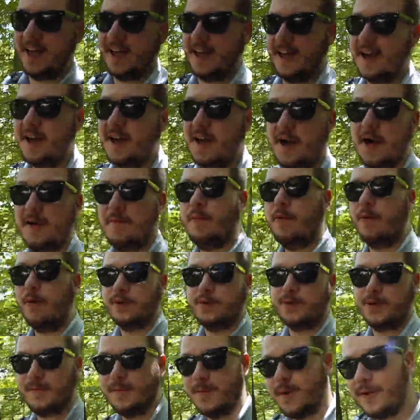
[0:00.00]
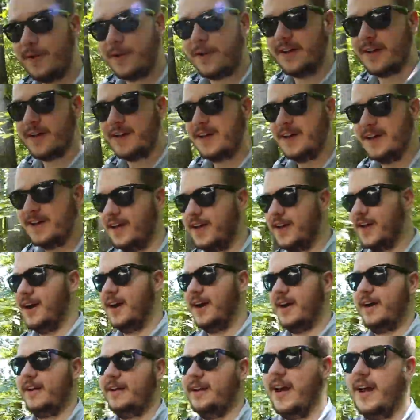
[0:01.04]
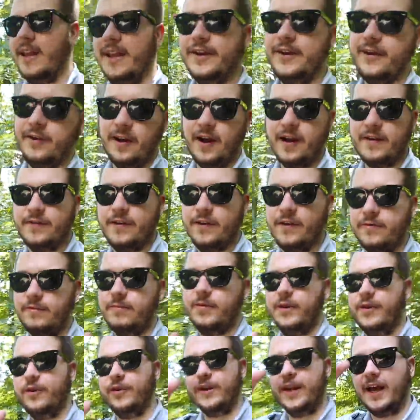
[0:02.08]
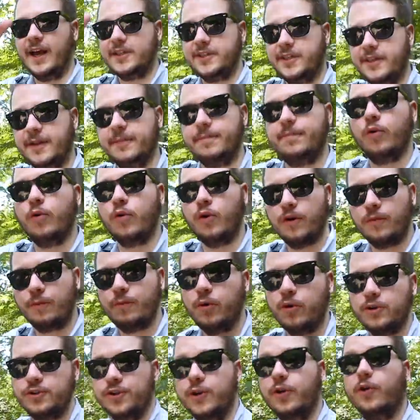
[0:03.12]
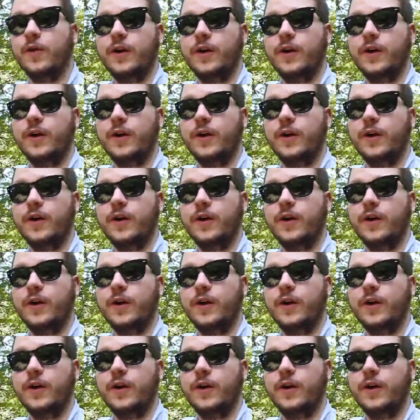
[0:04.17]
a portrait mode, uh, not like your iPhone, but you can actually get por portrait